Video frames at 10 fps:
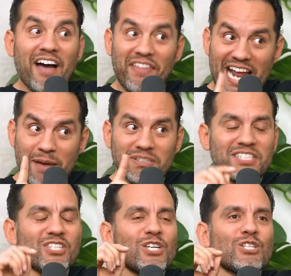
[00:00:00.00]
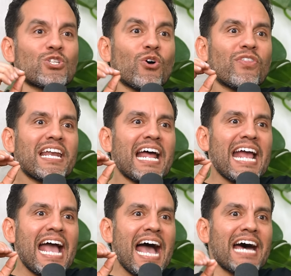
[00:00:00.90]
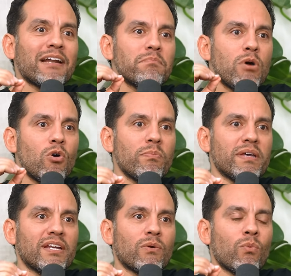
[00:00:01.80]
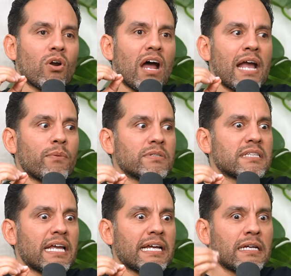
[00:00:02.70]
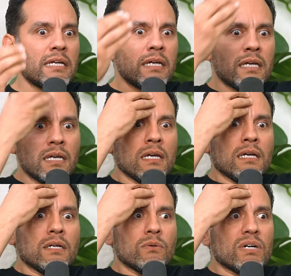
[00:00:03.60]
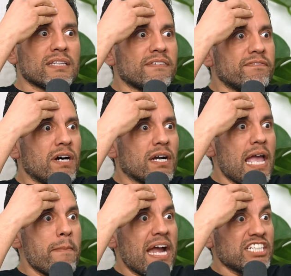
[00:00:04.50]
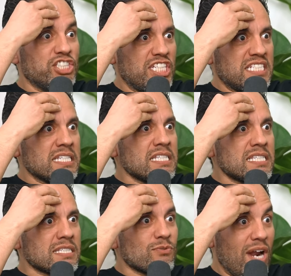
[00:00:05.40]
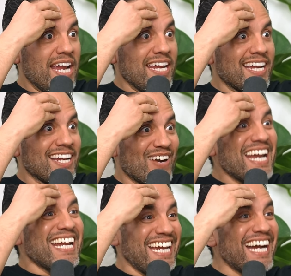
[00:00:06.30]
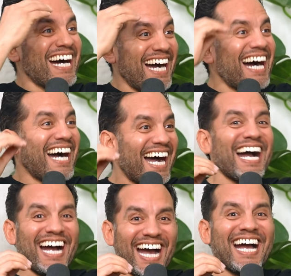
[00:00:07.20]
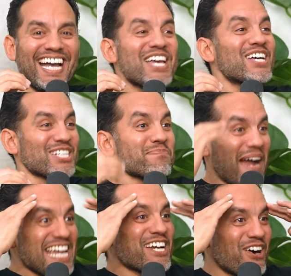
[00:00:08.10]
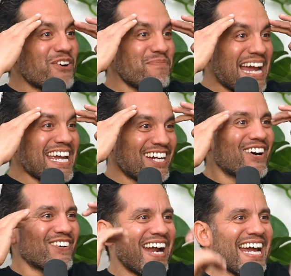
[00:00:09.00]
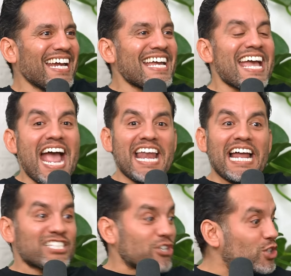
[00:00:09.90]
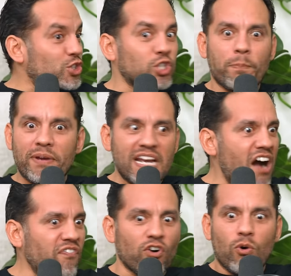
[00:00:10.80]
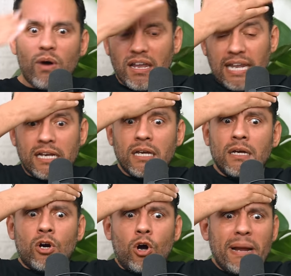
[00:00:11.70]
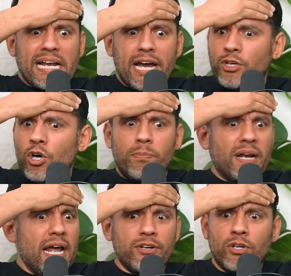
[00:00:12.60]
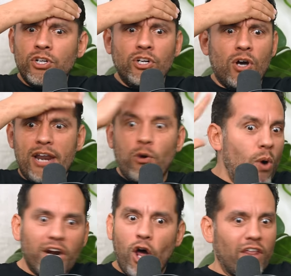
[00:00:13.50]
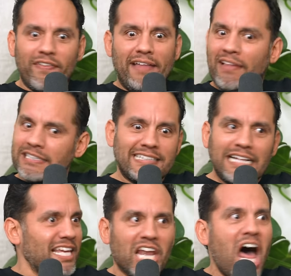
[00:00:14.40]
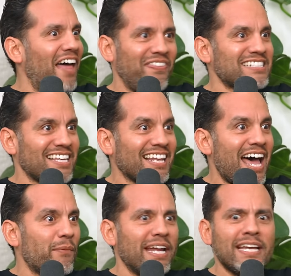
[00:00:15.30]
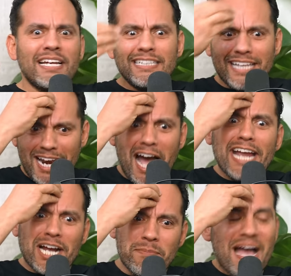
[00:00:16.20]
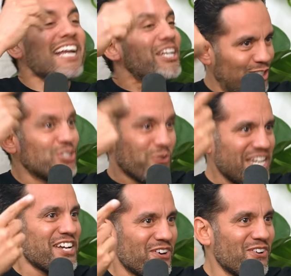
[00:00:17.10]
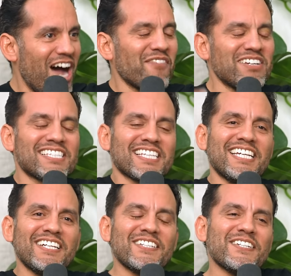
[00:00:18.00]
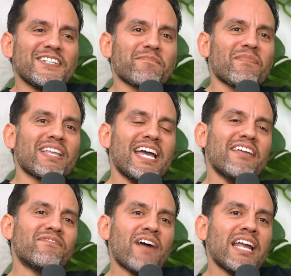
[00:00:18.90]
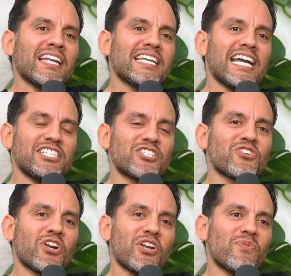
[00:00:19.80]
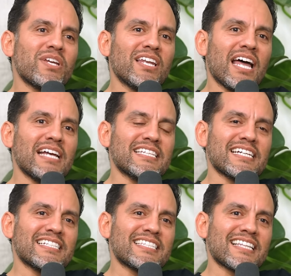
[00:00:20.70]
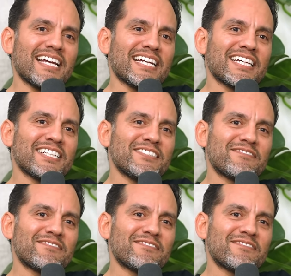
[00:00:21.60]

how that happens. So then I had a moment where I was like, what the fuck? Am I Jesus? Right? Right? it's my ego, my ego, right? And I start tripping out for a while, like, oh my God, no, but I, no, no, no, I don't want all of that. That's, that's a lot. That's a lot, right? Yeah. Did I come back? It's your ego, mm-hmm. obviously. Mm-hmm. And finally, I just started realizing it's like,